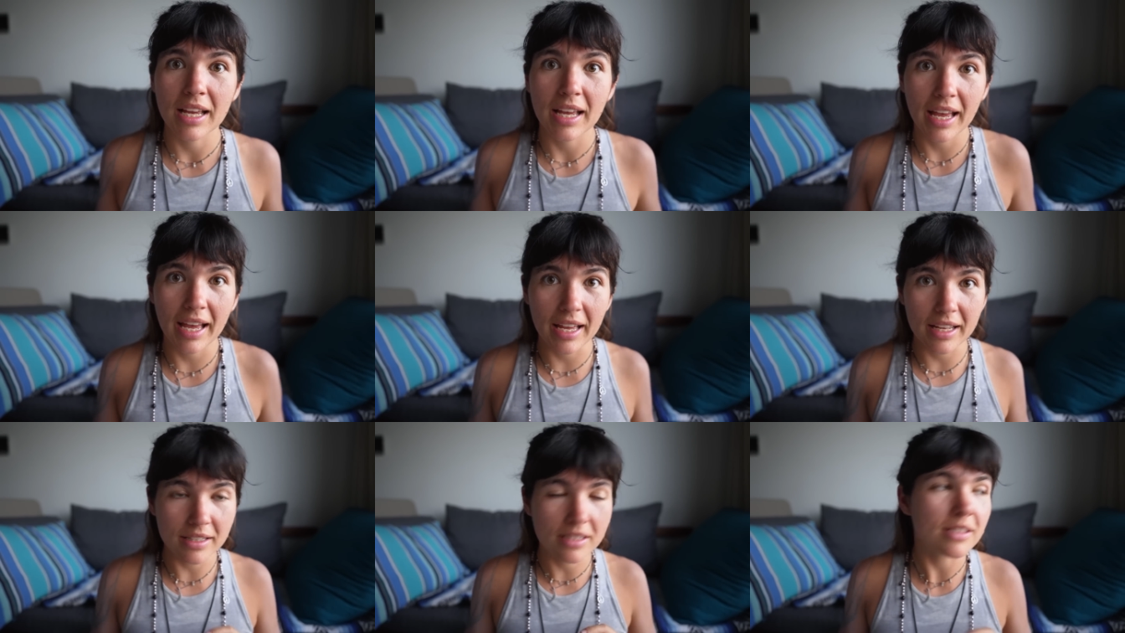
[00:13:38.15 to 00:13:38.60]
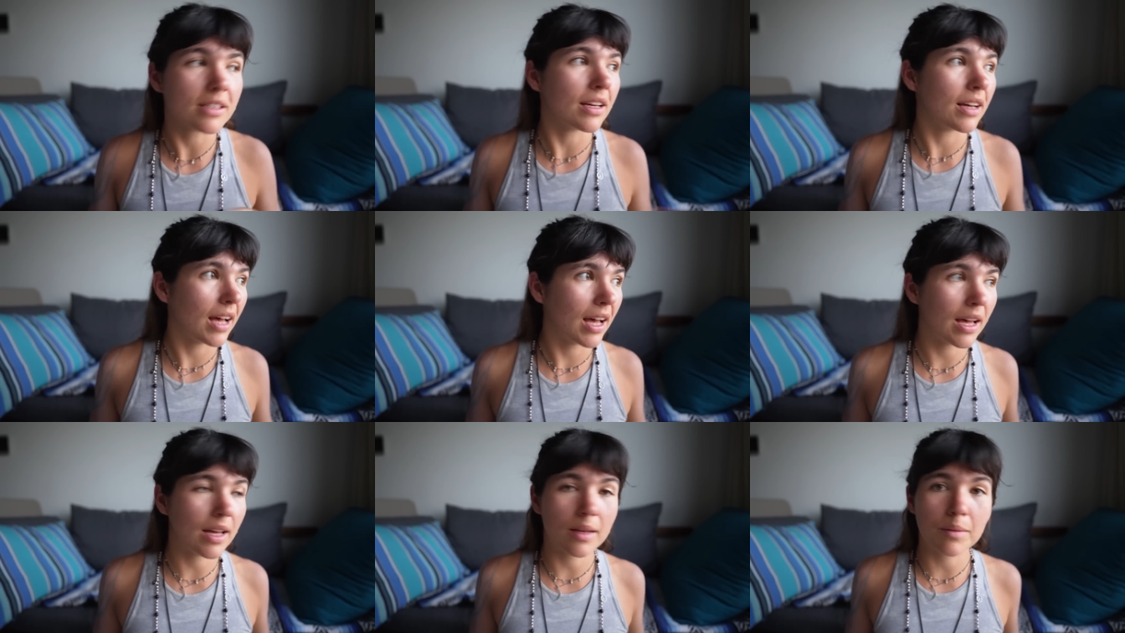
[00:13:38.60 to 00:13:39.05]
And
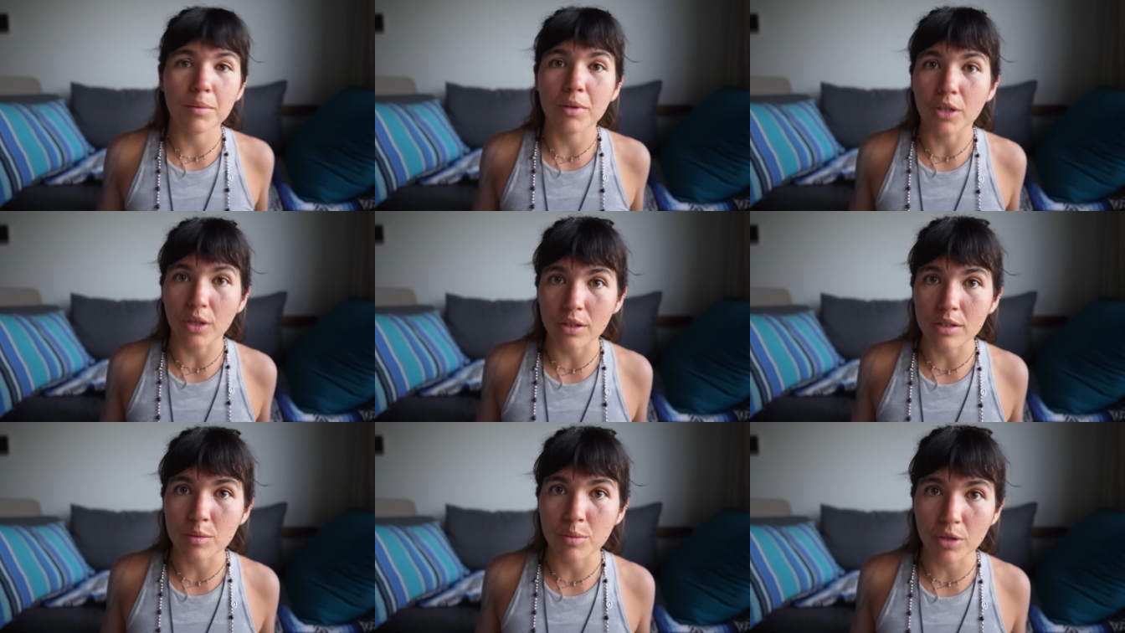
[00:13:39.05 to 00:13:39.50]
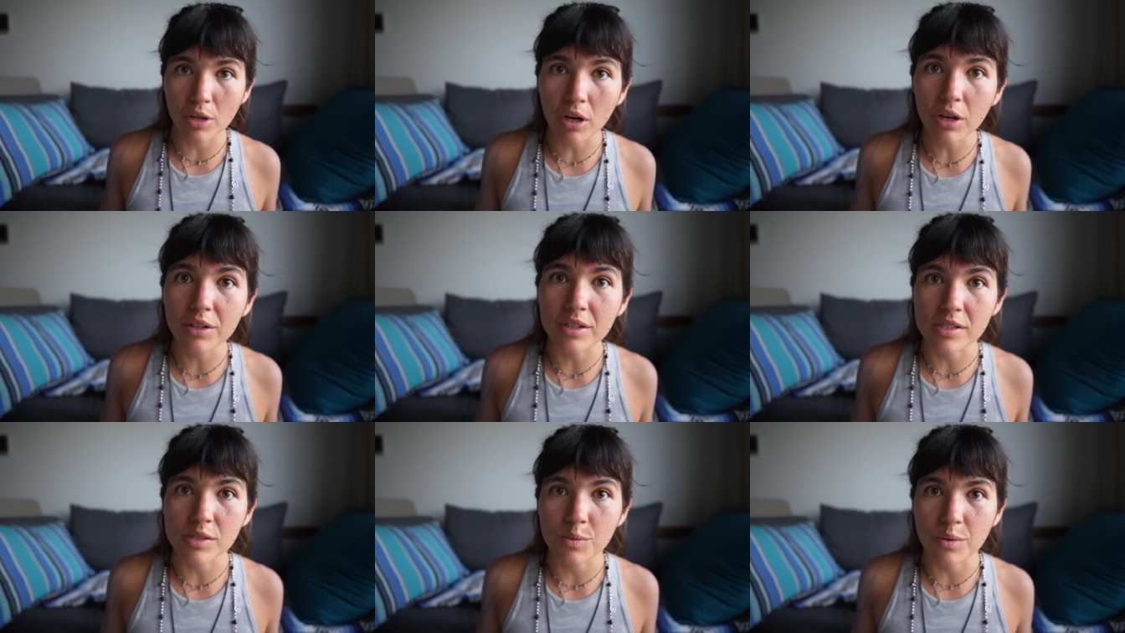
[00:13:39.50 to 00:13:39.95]
I'm going to be
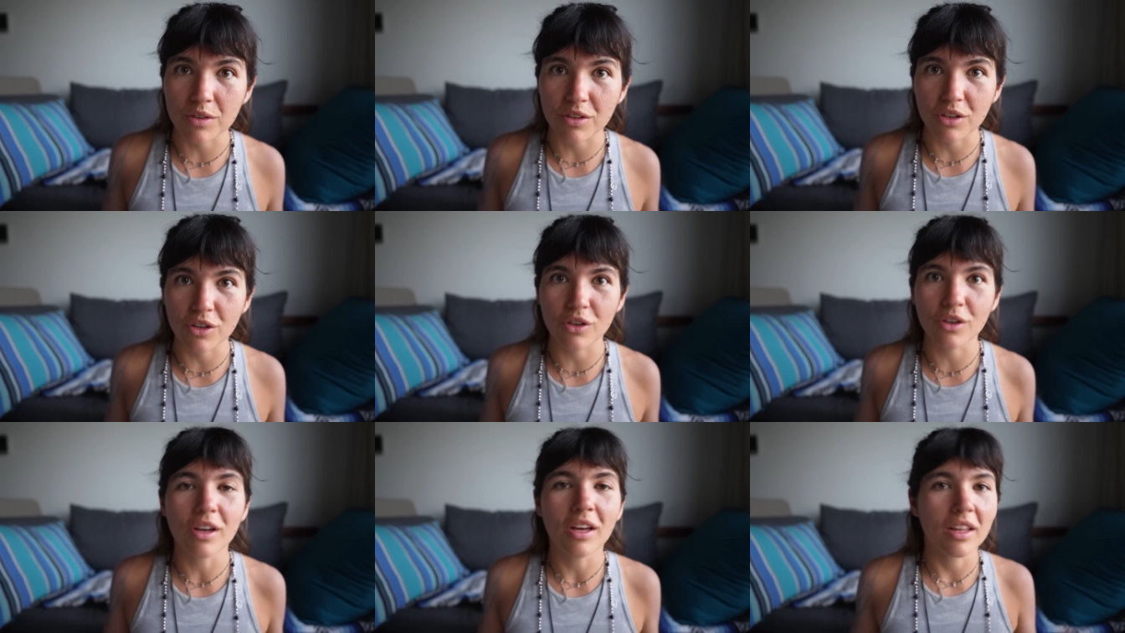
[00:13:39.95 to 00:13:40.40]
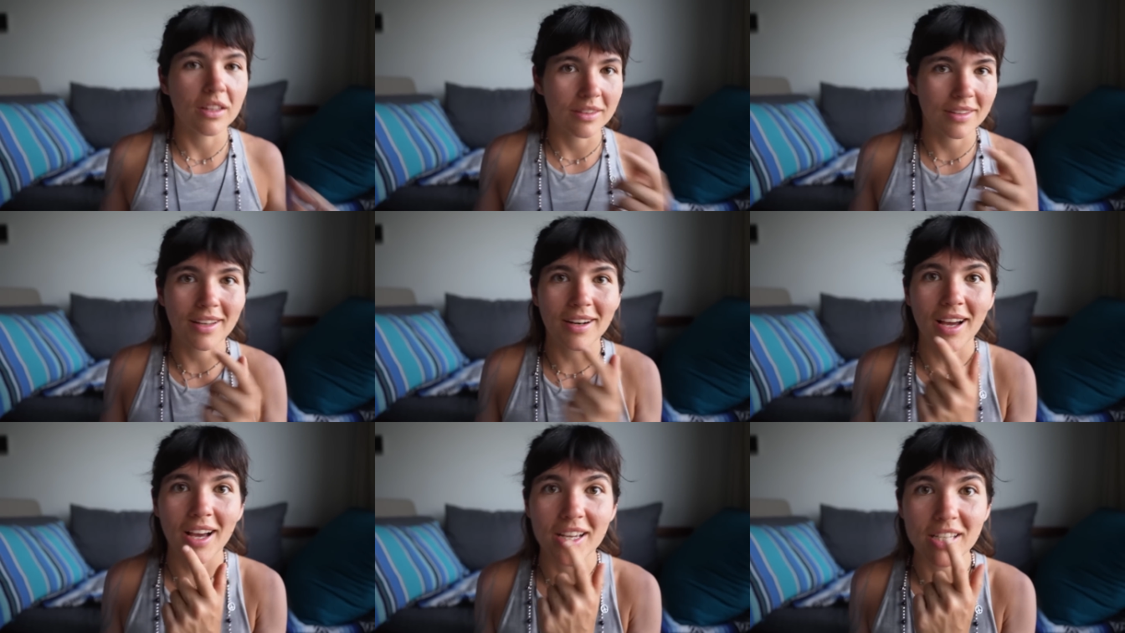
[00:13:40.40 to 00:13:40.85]
honest with you
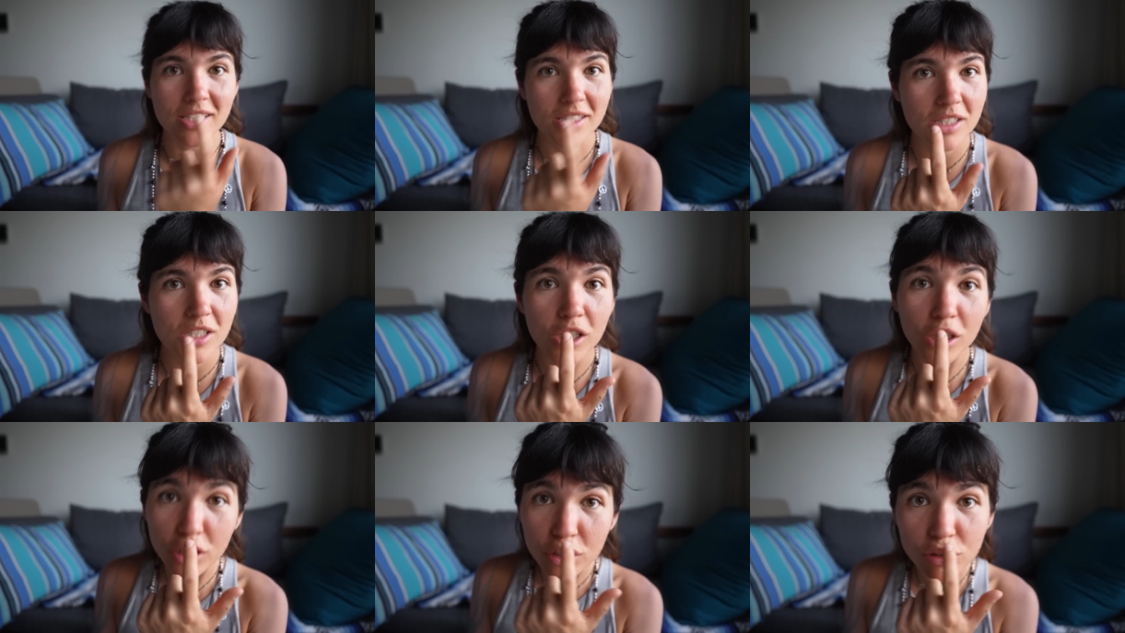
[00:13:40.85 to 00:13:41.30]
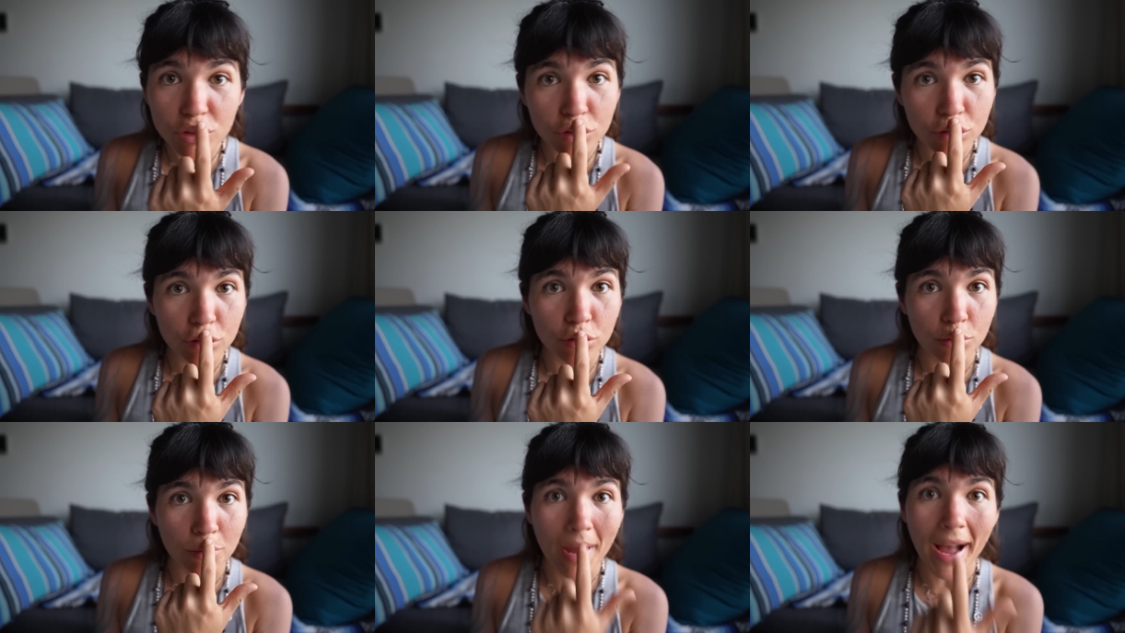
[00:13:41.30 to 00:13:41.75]
that I still
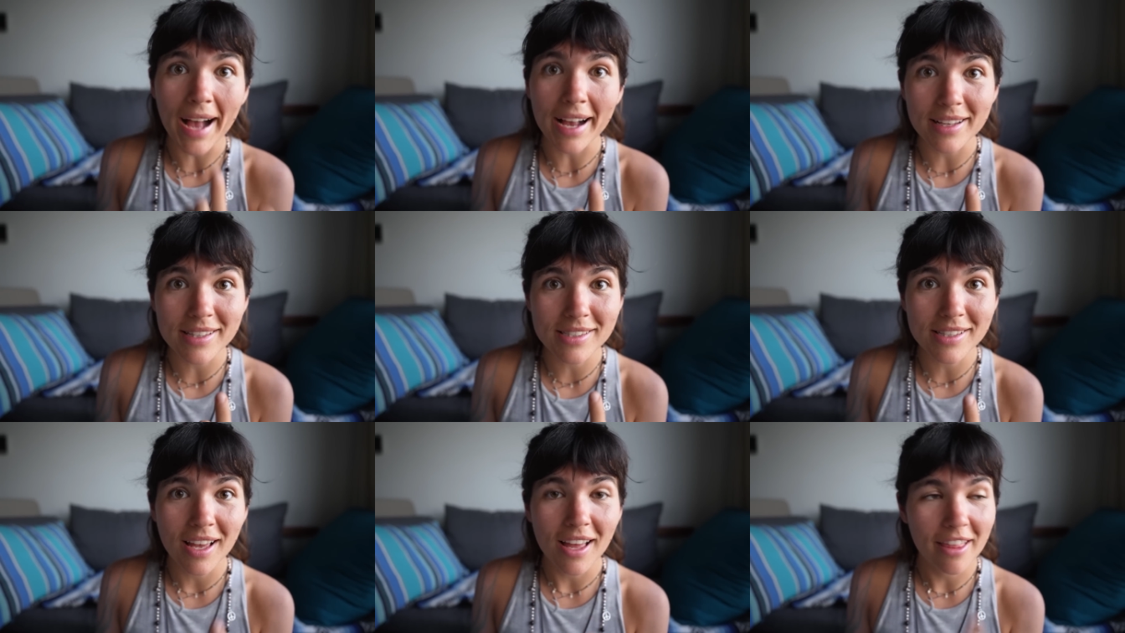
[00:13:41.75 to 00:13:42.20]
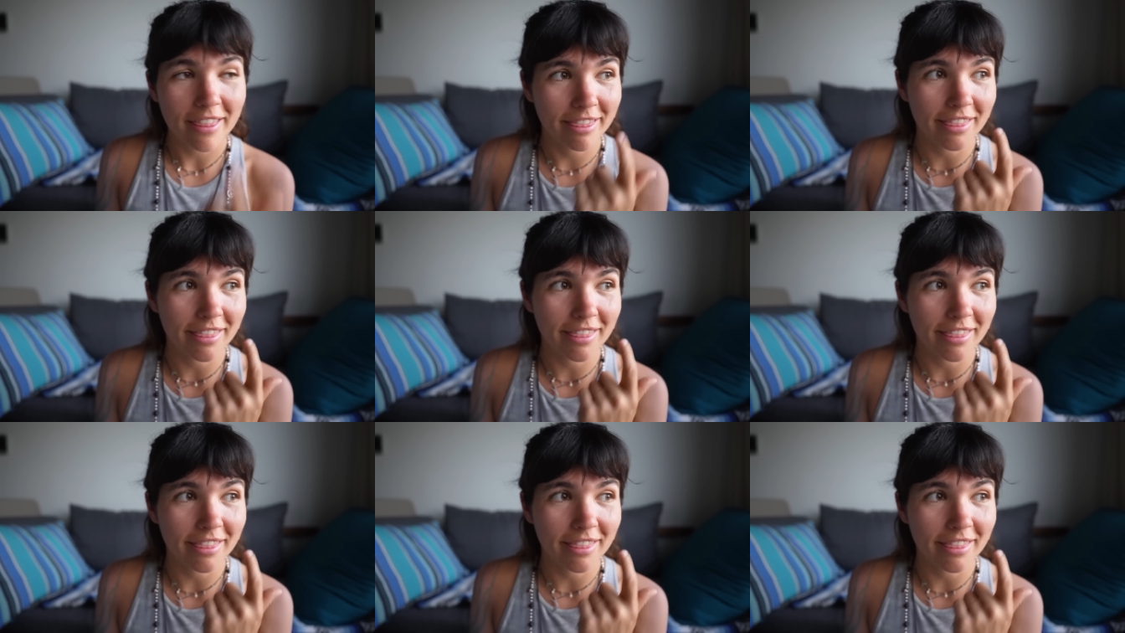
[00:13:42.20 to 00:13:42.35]
do wax